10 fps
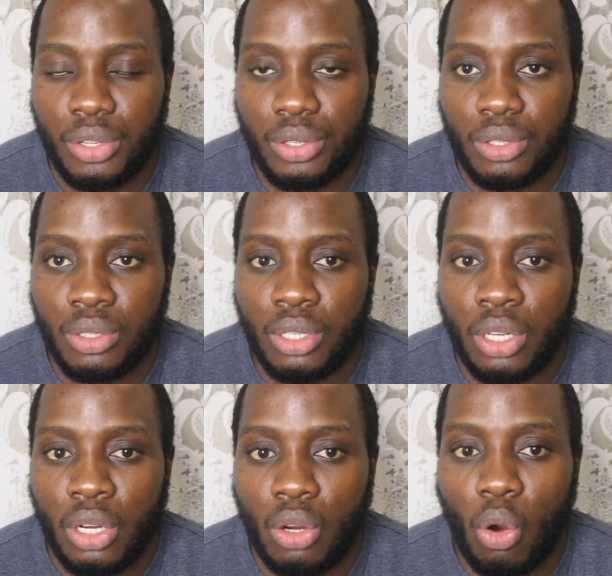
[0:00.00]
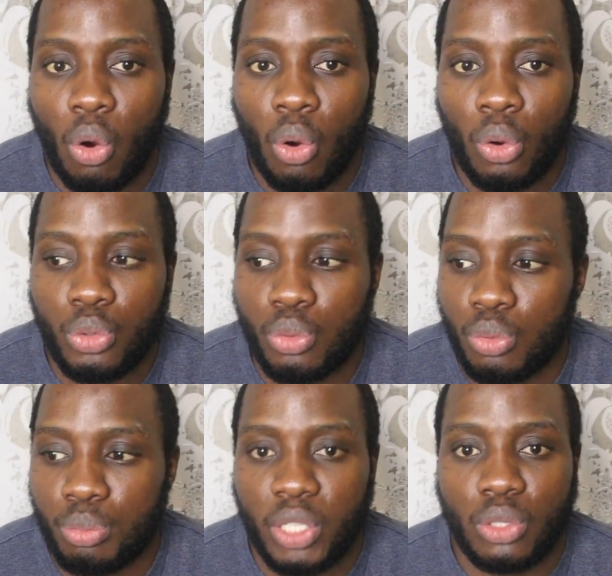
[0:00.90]
you know, or
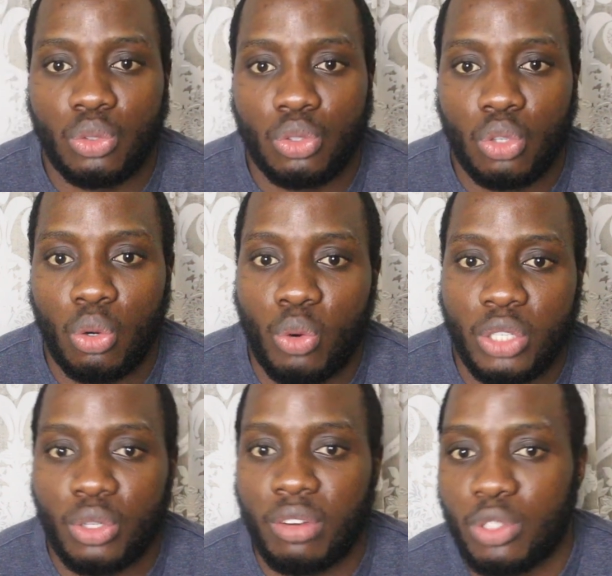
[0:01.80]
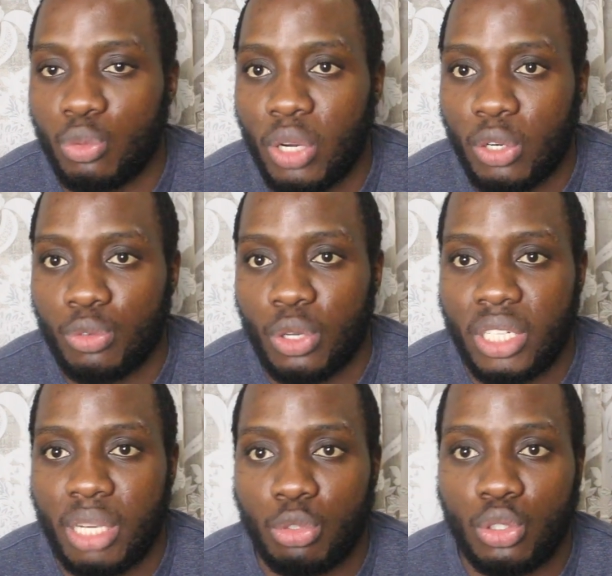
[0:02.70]
because you saw one of your
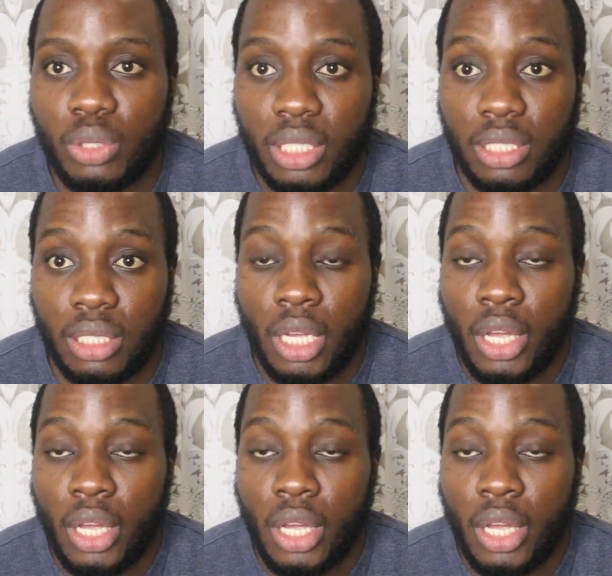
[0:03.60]
neighbor doing it.